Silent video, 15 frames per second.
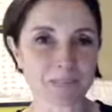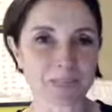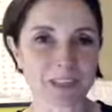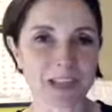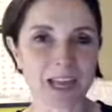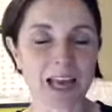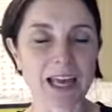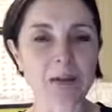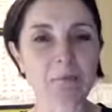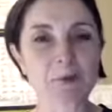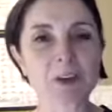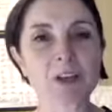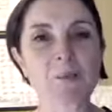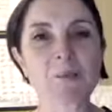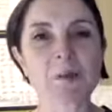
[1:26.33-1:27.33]
And it
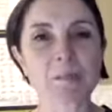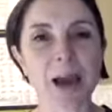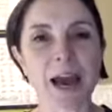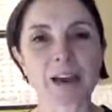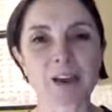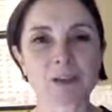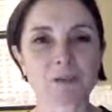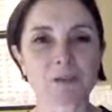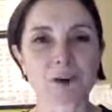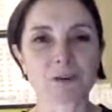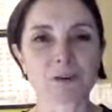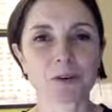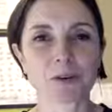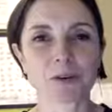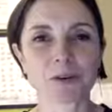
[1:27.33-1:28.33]
brings me back to
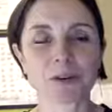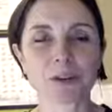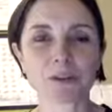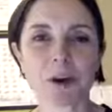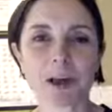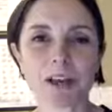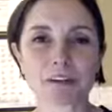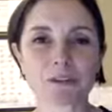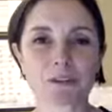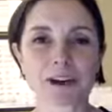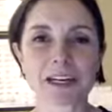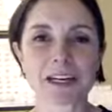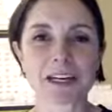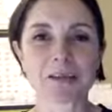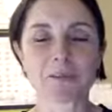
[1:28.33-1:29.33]
focus. And my little
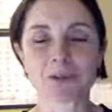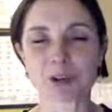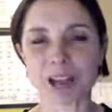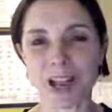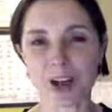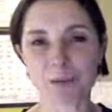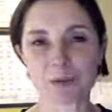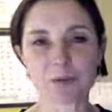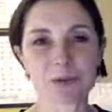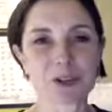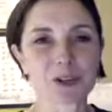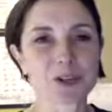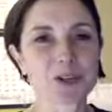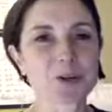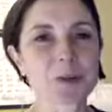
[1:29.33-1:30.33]
friendly Buddha helps me to
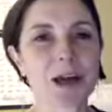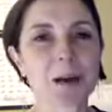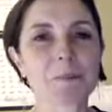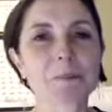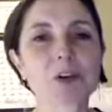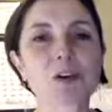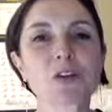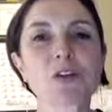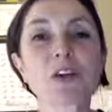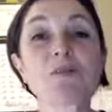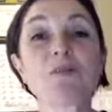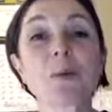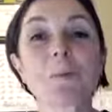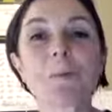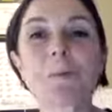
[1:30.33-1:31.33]
do that, because he
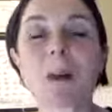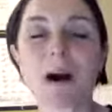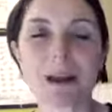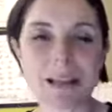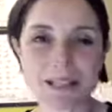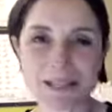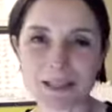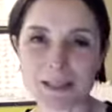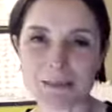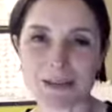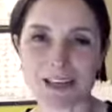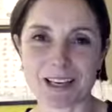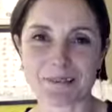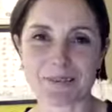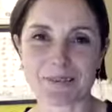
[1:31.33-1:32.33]
reminds
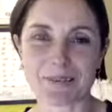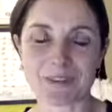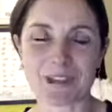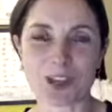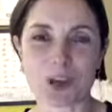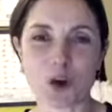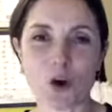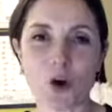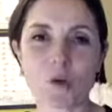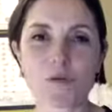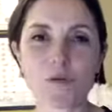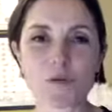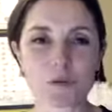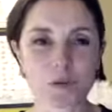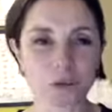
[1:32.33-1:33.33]
me of
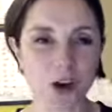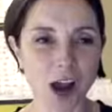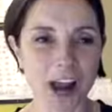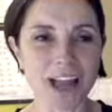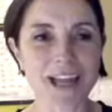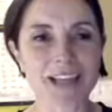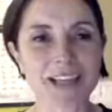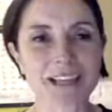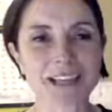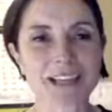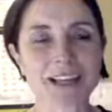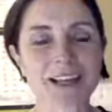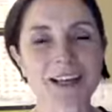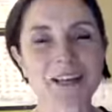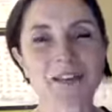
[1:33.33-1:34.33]
the phrase
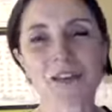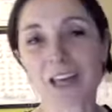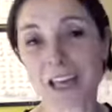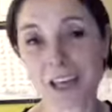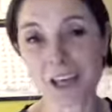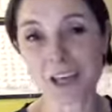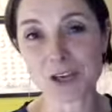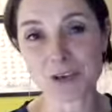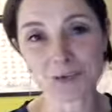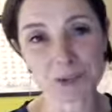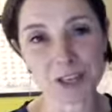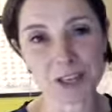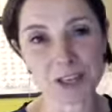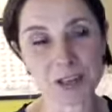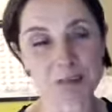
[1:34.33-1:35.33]
that he
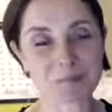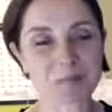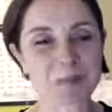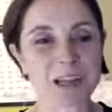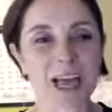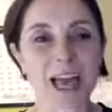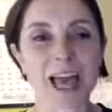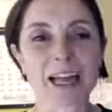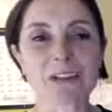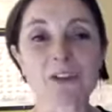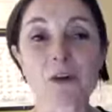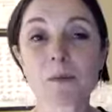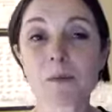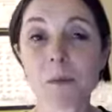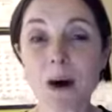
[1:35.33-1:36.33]
uses, and the
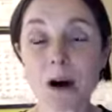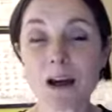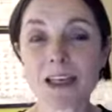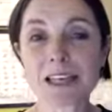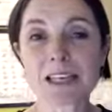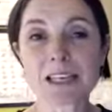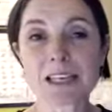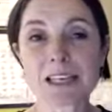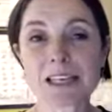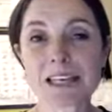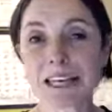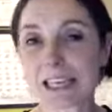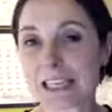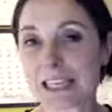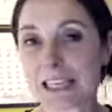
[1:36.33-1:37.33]
mind
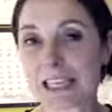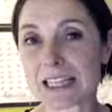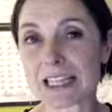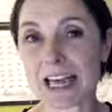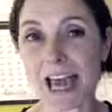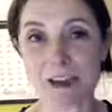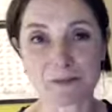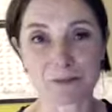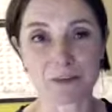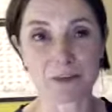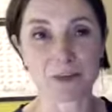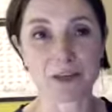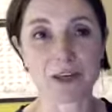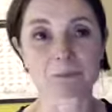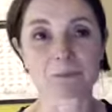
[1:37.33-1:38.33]
is everything.